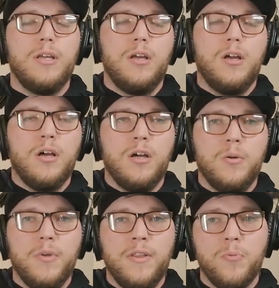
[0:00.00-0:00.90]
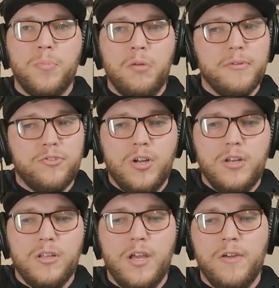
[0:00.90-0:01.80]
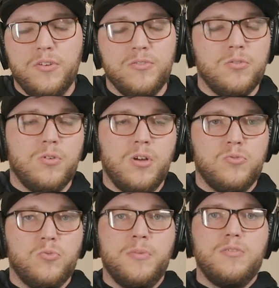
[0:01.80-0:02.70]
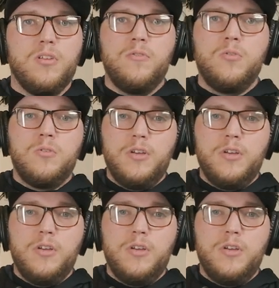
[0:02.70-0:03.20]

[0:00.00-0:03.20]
Um, and they're probably trying to hit every single customer base level.